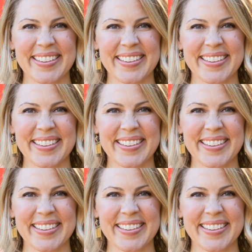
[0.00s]

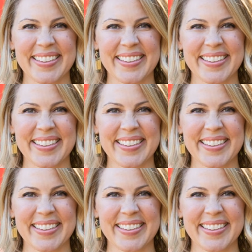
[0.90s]

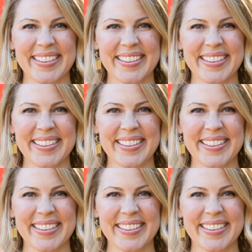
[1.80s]

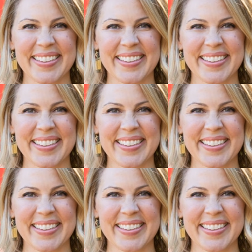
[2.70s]

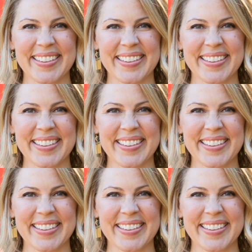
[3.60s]

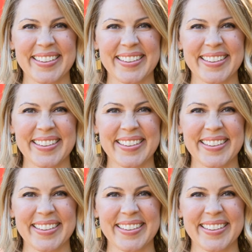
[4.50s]

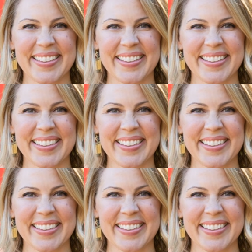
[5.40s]

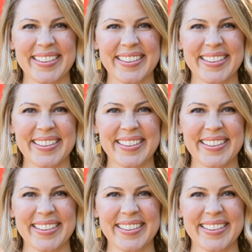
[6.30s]

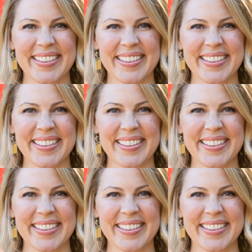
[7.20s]
(no lip movement)